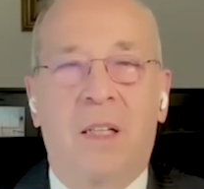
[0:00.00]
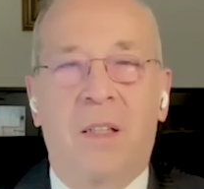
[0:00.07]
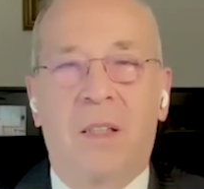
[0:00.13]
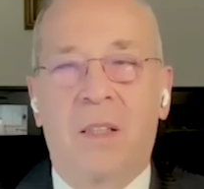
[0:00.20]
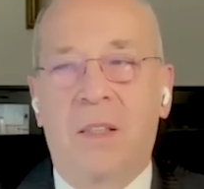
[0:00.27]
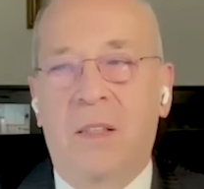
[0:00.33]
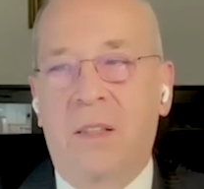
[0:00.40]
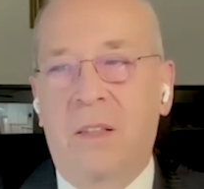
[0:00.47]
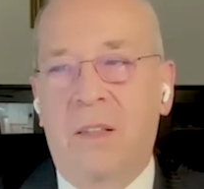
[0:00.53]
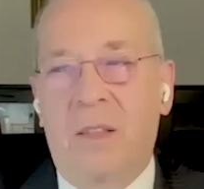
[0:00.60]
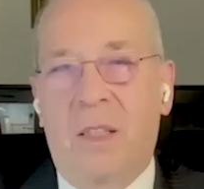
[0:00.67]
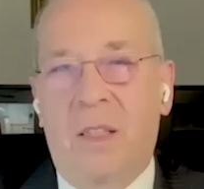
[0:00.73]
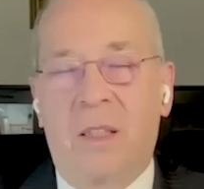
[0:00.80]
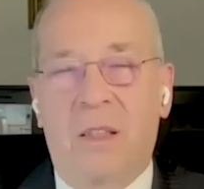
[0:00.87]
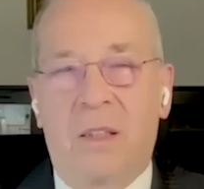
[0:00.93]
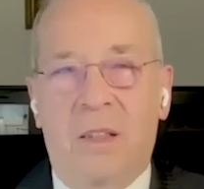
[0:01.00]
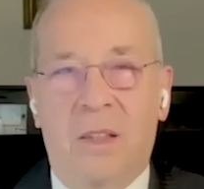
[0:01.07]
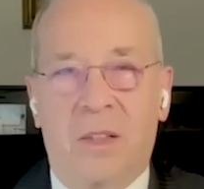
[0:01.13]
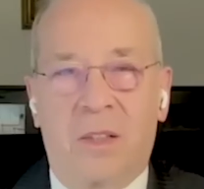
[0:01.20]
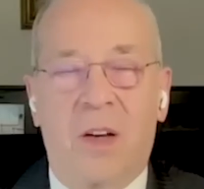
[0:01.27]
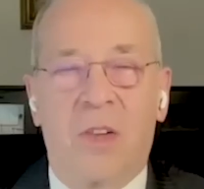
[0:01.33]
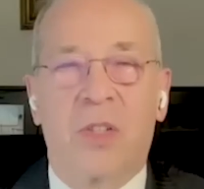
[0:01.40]
a
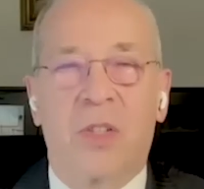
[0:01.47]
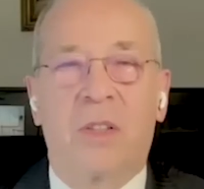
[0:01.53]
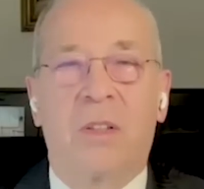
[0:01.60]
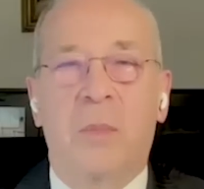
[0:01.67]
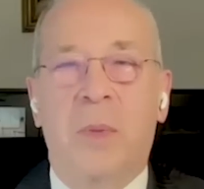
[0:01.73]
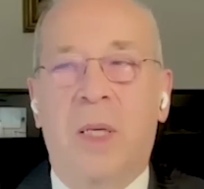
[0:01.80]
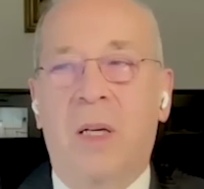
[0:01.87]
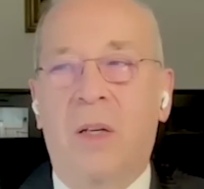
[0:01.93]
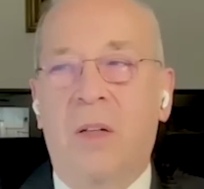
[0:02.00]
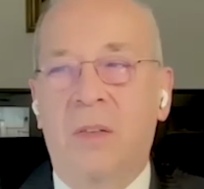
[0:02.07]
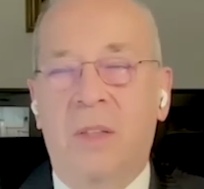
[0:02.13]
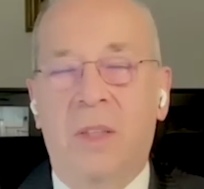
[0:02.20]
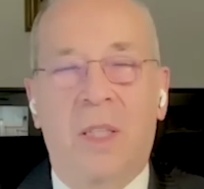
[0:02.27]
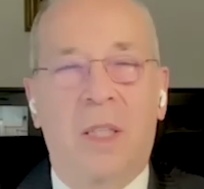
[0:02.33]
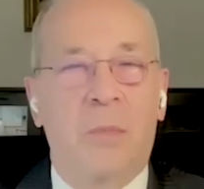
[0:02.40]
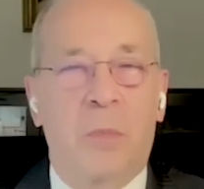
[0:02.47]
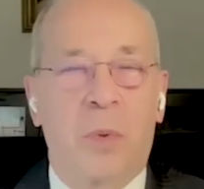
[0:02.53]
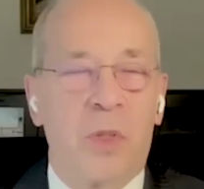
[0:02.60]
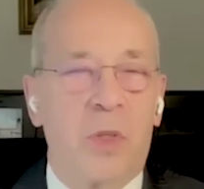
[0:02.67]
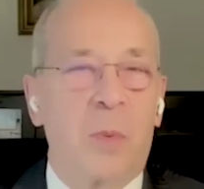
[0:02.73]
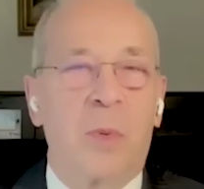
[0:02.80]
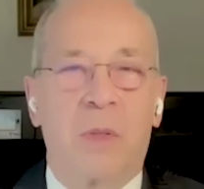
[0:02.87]
discussion about
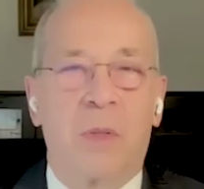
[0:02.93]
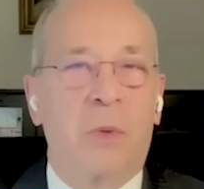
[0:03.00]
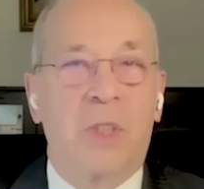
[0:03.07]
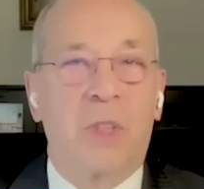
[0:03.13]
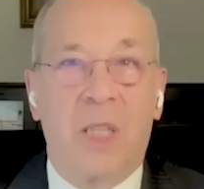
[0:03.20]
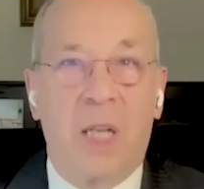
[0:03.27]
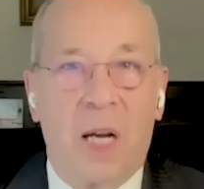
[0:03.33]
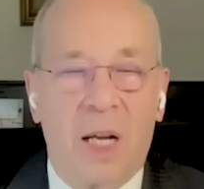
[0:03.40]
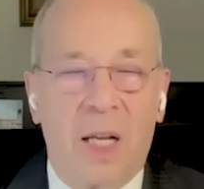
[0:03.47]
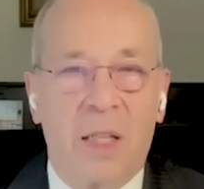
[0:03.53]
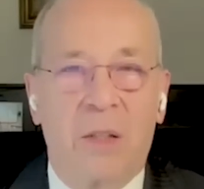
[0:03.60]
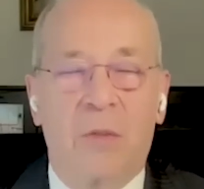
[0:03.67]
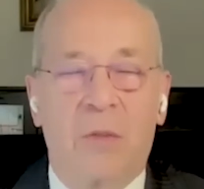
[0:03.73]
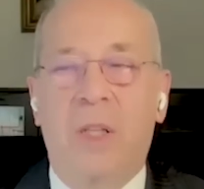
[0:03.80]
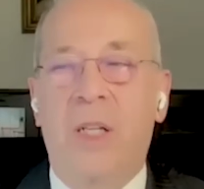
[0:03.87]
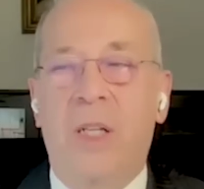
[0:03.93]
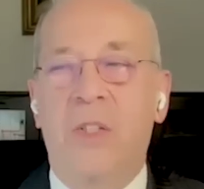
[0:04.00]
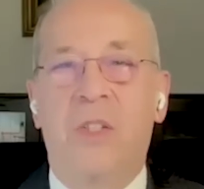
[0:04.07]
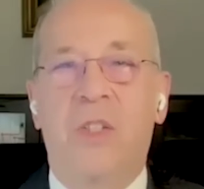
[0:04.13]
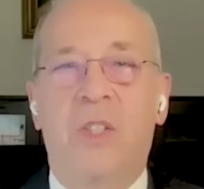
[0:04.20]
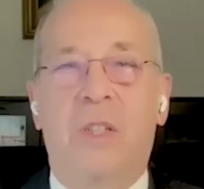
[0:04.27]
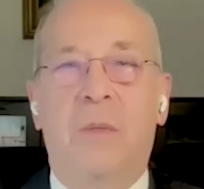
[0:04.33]
principles that would guide the
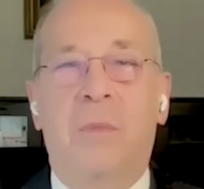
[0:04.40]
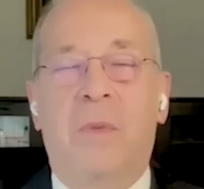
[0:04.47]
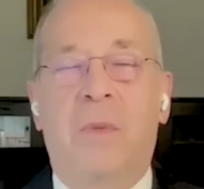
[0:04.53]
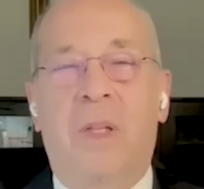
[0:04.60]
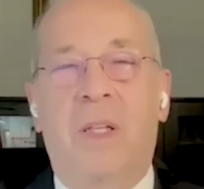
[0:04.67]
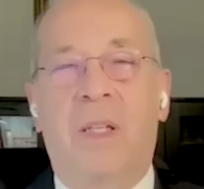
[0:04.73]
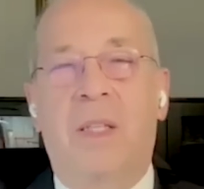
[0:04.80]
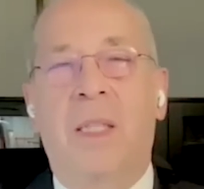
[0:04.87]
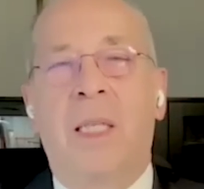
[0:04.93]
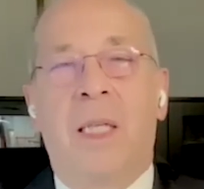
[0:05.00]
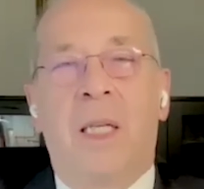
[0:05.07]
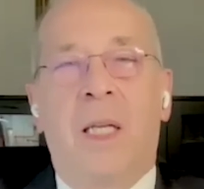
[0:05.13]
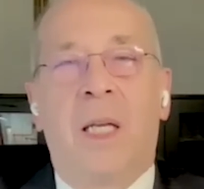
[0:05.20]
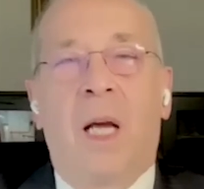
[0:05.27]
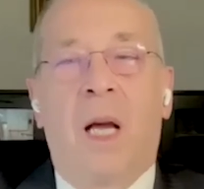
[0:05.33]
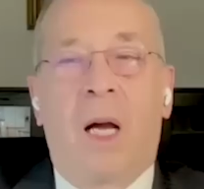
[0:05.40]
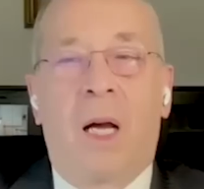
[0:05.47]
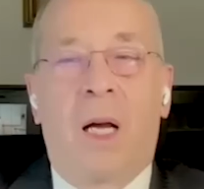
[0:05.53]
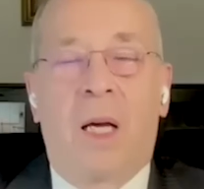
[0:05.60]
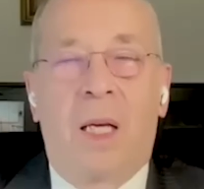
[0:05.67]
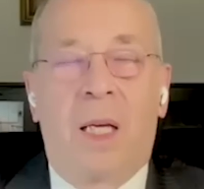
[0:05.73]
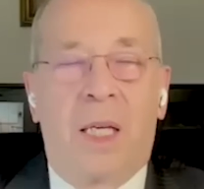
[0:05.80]
relationship, that
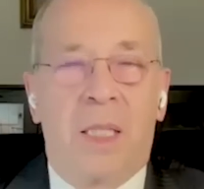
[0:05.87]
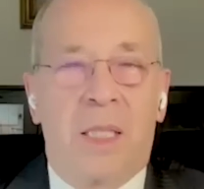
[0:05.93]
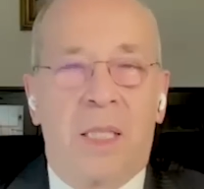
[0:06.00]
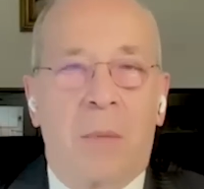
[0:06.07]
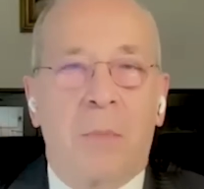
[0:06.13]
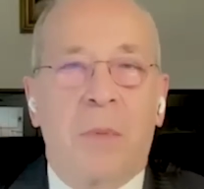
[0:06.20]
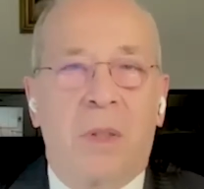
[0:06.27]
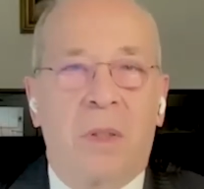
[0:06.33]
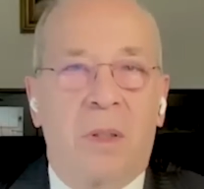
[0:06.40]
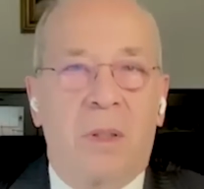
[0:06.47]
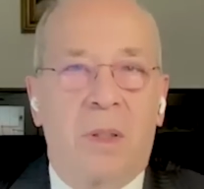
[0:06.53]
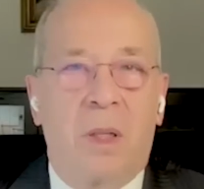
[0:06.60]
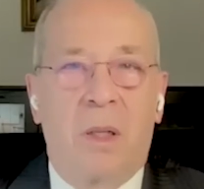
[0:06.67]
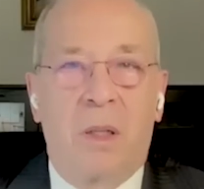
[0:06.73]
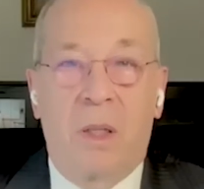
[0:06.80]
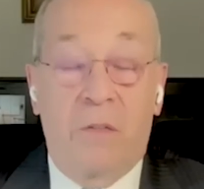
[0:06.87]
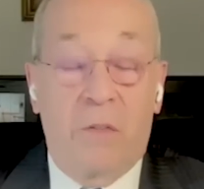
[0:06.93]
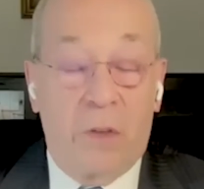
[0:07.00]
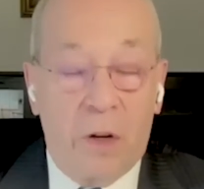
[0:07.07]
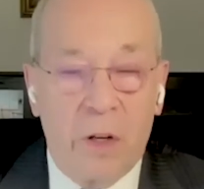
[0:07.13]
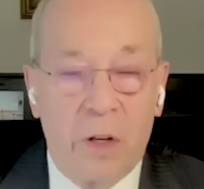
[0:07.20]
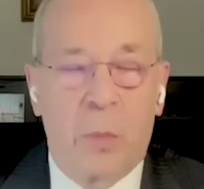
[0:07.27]
accepted,
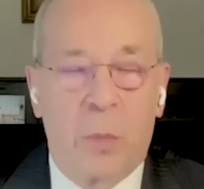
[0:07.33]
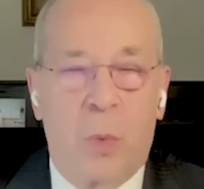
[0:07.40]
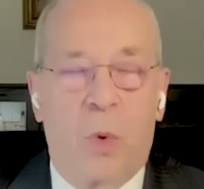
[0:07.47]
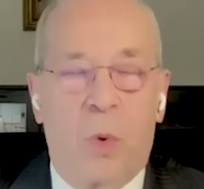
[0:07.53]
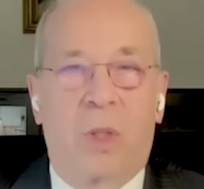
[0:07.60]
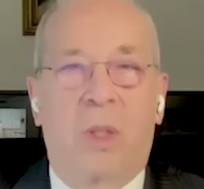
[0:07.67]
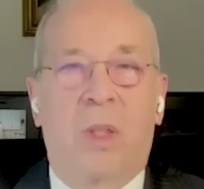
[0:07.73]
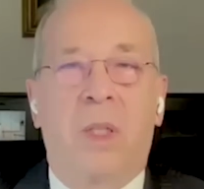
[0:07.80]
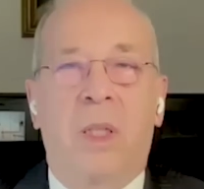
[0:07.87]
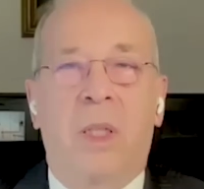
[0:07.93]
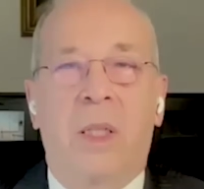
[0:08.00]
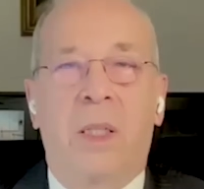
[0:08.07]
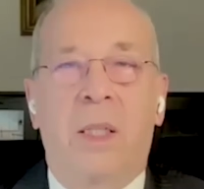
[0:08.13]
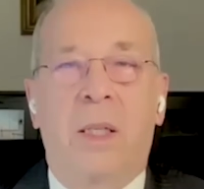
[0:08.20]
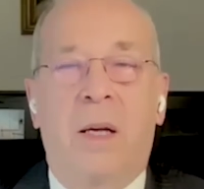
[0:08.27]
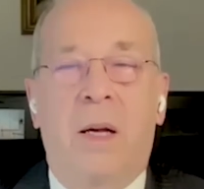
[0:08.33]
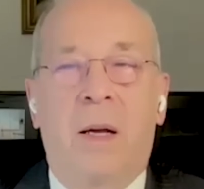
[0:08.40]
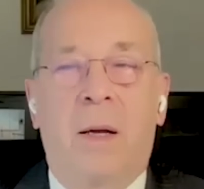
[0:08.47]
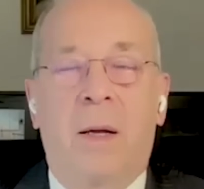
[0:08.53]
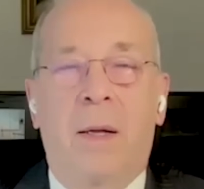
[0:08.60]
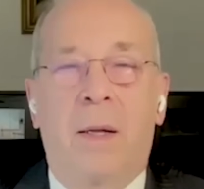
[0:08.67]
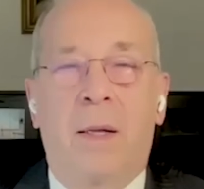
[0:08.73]
very importantly,
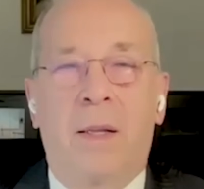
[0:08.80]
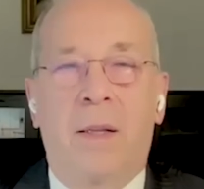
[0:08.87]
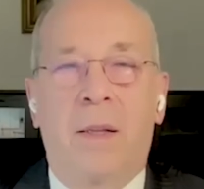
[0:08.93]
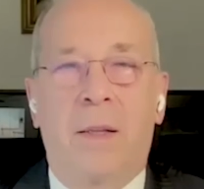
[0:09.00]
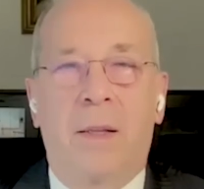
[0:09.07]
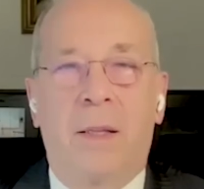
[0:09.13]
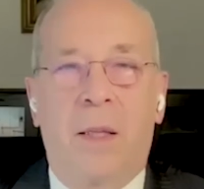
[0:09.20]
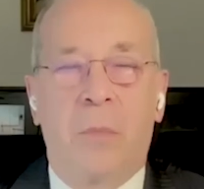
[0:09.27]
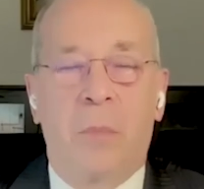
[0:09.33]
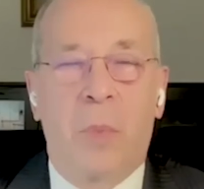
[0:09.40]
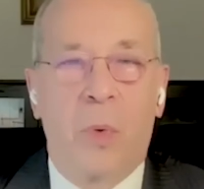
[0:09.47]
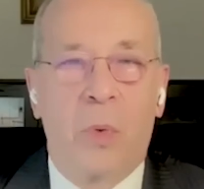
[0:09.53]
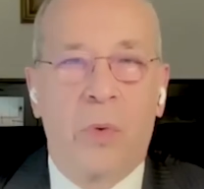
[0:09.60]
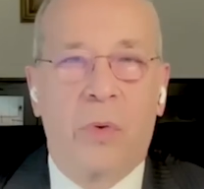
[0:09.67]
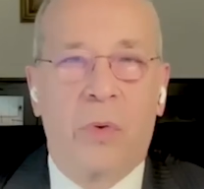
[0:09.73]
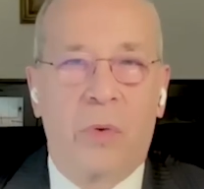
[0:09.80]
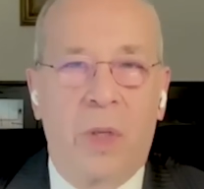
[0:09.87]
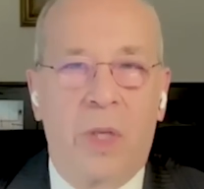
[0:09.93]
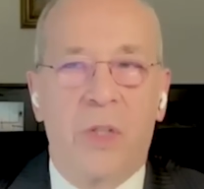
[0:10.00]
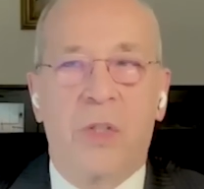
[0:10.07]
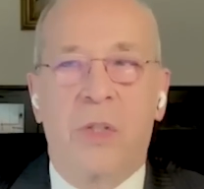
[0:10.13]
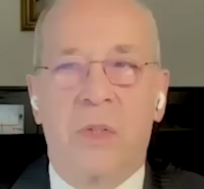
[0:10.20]
that both
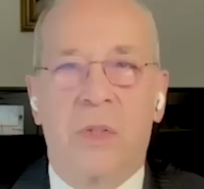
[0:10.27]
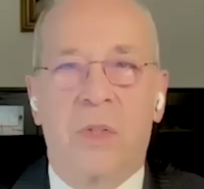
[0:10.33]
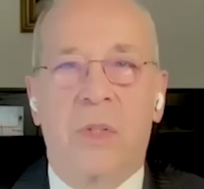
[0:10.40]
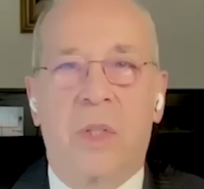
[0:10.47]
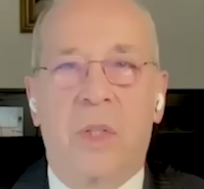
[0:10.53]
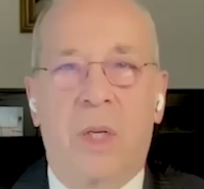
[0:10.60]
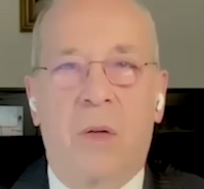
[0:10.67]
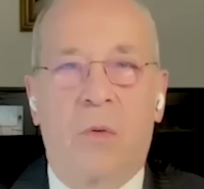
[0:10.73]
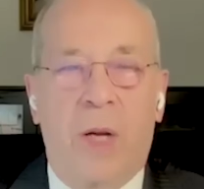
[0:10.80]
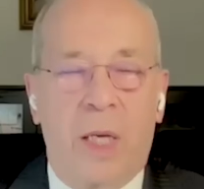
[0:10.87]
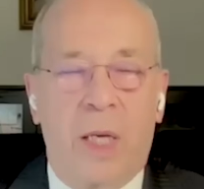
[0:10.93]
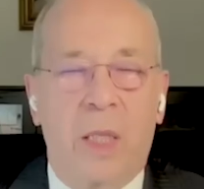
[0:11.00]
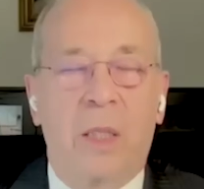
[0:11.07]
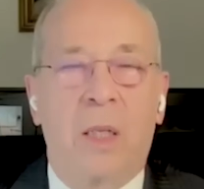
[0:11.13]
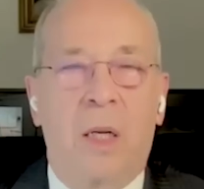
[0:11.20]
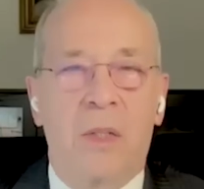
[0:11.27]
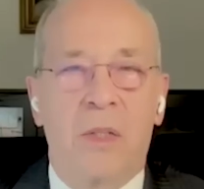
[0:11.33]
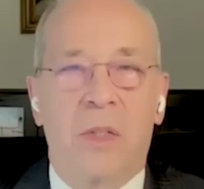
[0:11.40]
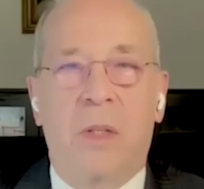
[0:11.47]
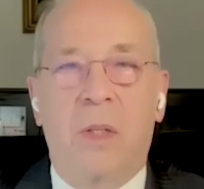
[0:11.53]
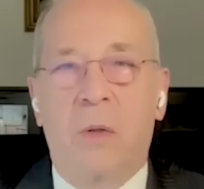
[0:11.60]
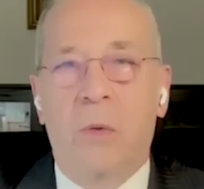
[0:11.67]
nations
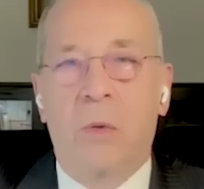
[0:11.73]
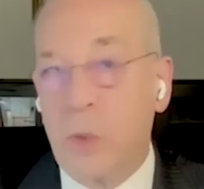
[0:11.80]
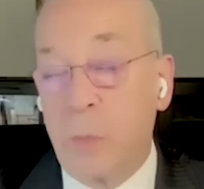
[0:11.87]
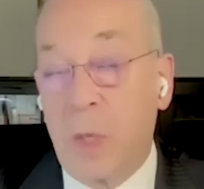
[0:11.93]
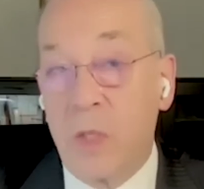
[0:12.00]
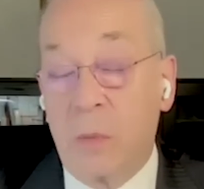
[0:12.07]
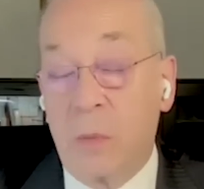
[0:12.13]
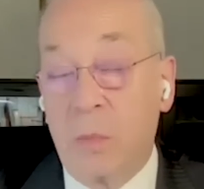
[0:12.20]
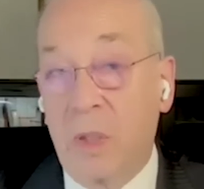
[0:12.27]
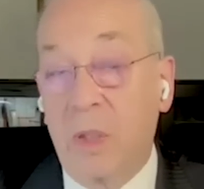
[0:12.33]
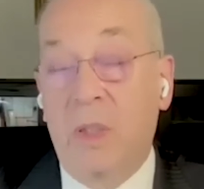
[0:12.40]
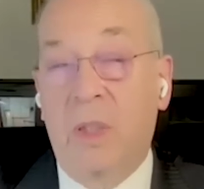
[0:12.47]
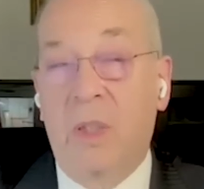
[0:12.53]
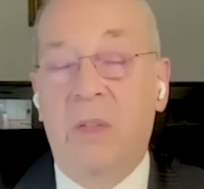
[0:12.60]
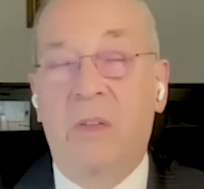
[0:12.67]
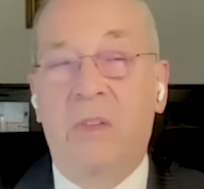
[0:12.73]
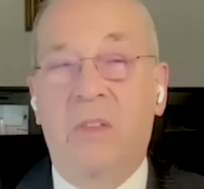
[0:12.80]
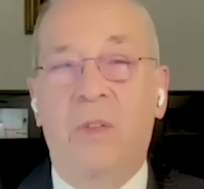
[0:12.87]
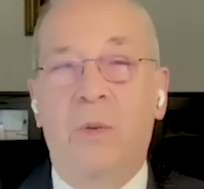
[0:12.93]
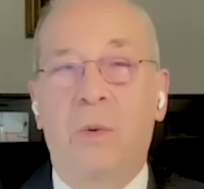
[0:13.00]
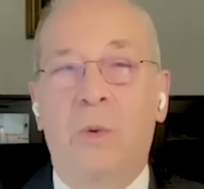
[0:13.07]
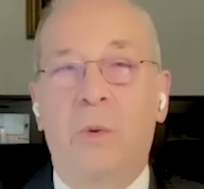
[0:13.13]
recognize their responsibility
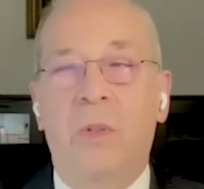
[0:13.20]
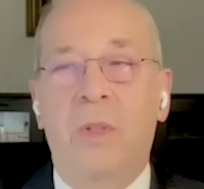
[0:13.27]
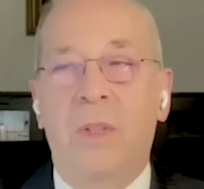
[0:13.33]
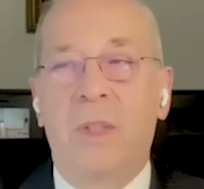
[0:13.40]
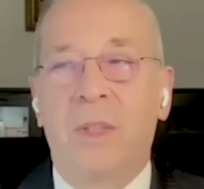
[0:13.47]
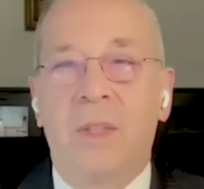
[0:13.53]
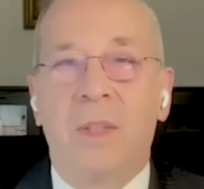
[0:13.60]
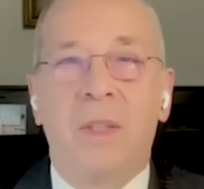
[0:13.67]
to